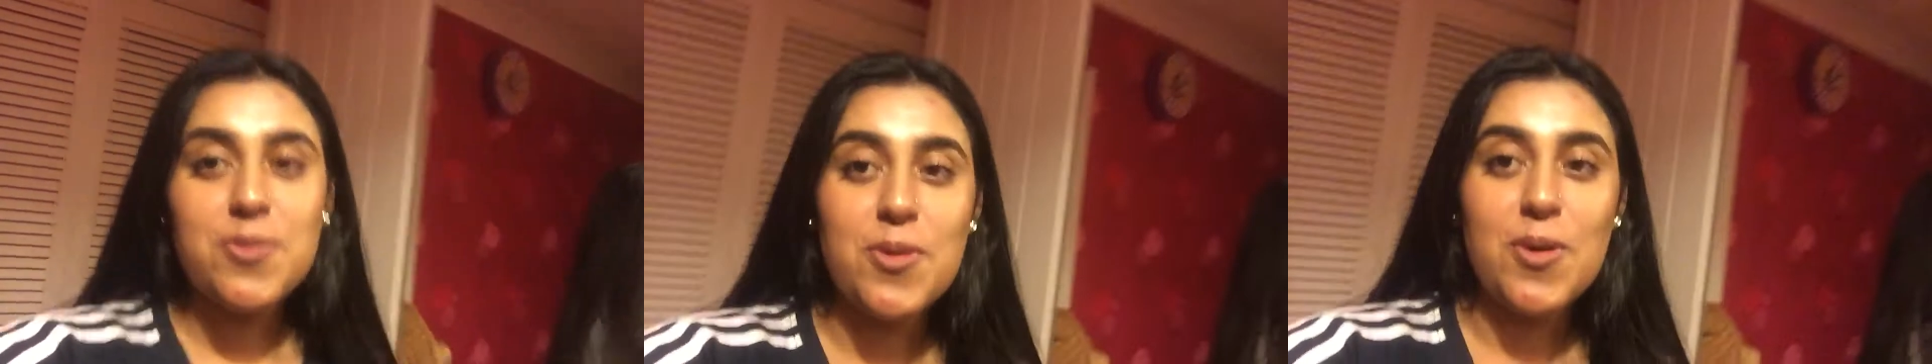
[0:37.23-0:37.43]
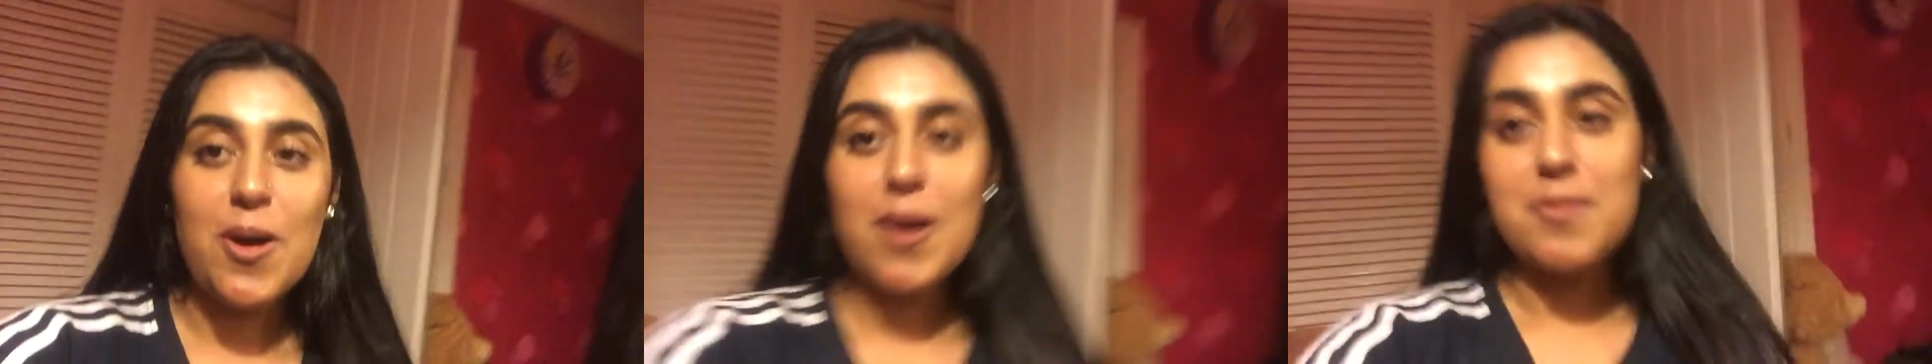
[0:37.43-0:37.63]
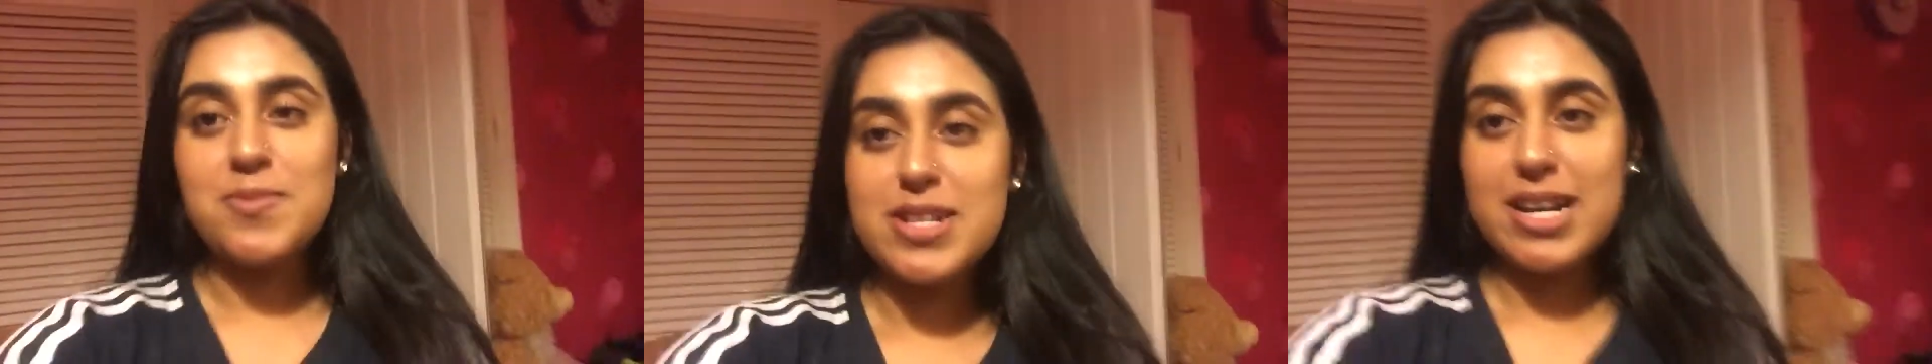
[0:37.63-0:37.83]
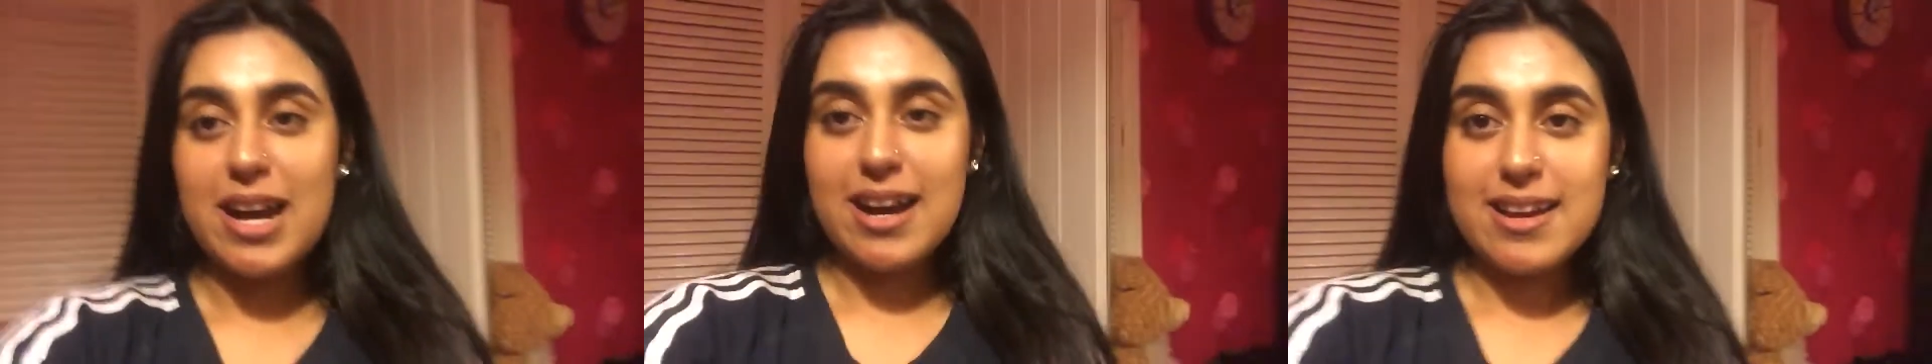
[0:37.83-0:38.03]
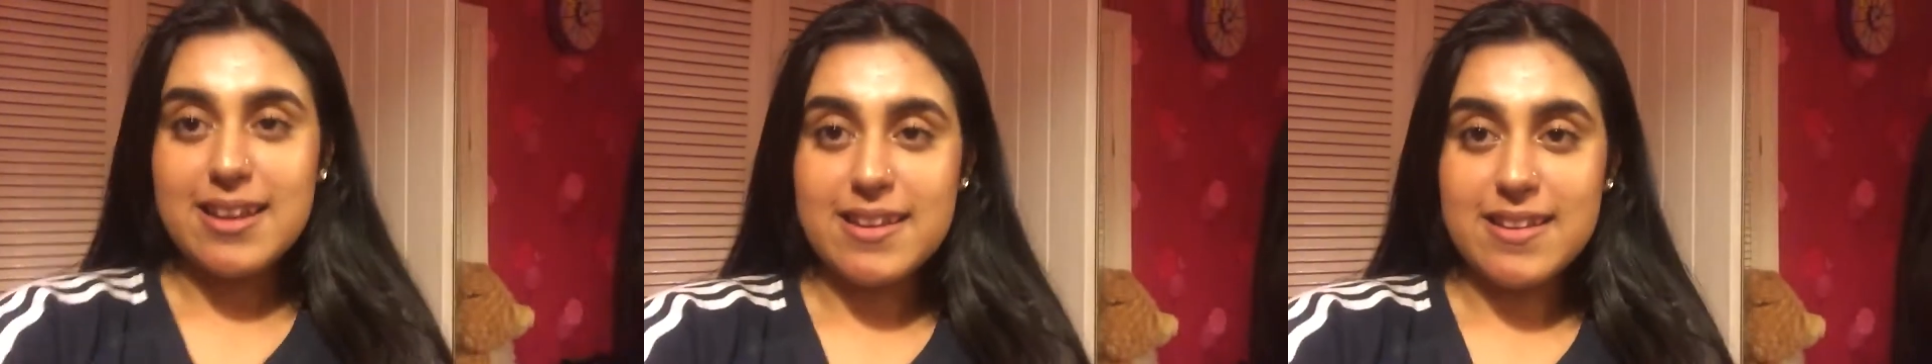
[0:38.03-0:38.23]
what I'm
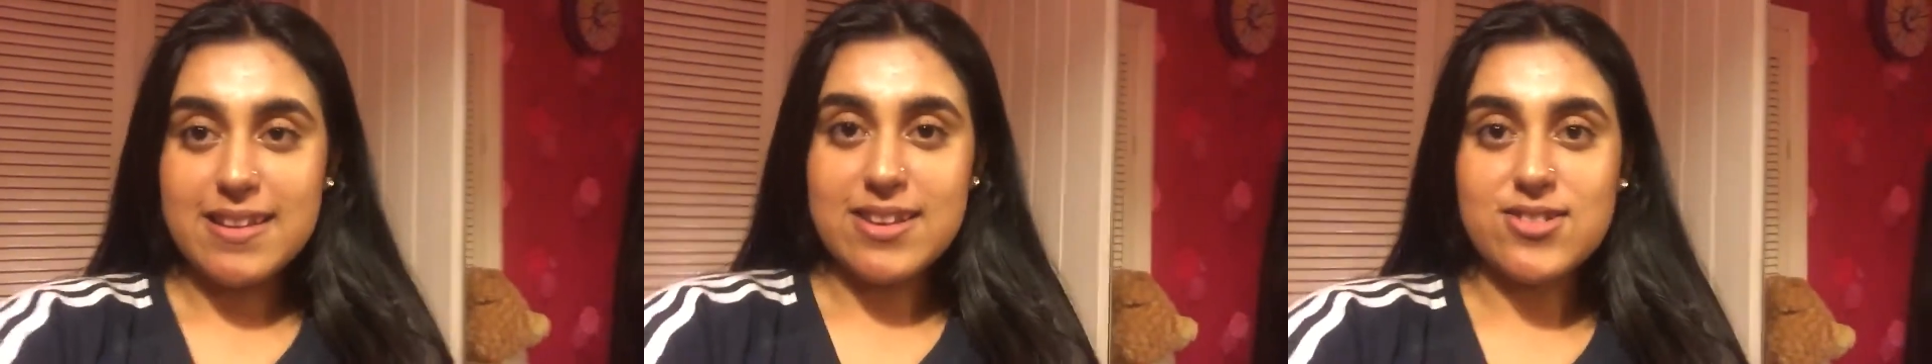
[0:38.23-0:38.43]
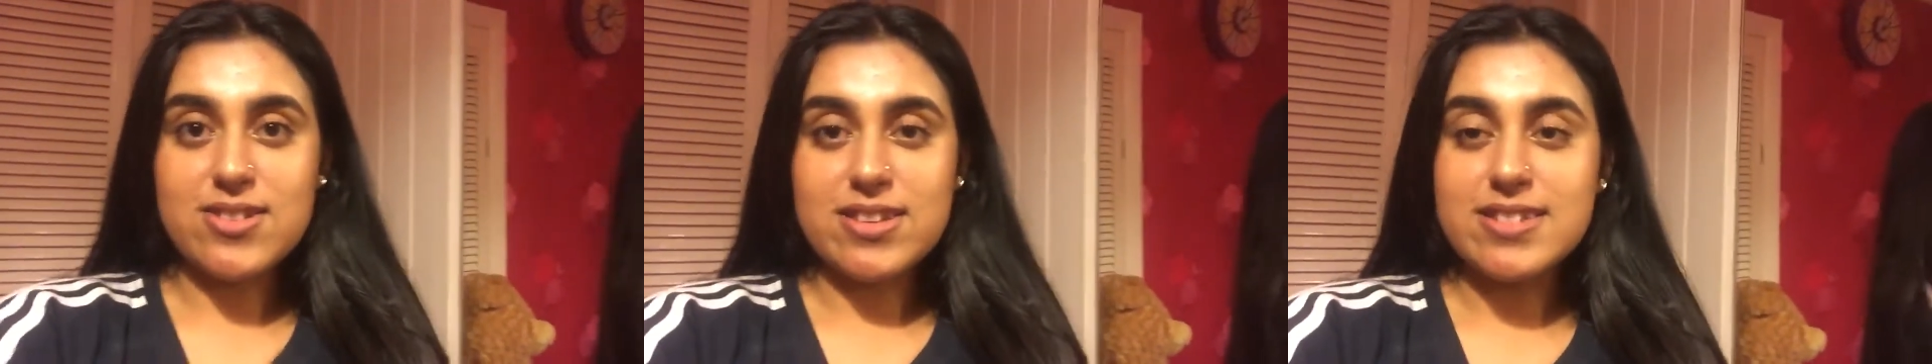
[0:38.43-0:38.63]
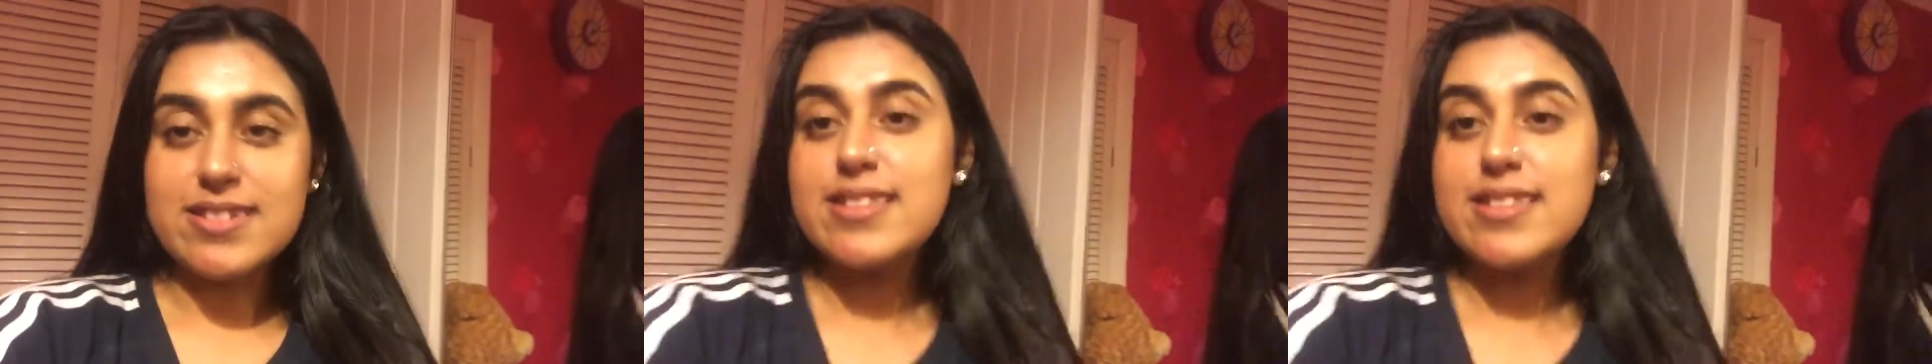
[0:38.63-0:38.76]
chatting, literally.